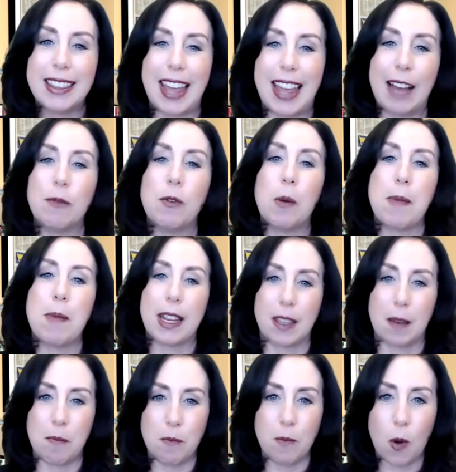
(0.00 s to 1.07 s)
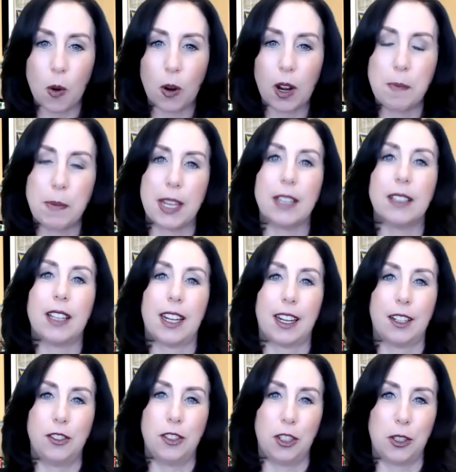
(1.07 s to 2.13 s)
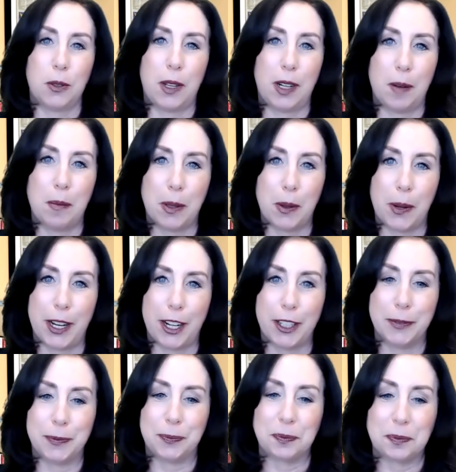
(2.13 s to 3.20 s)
that will make them more appealing to an employer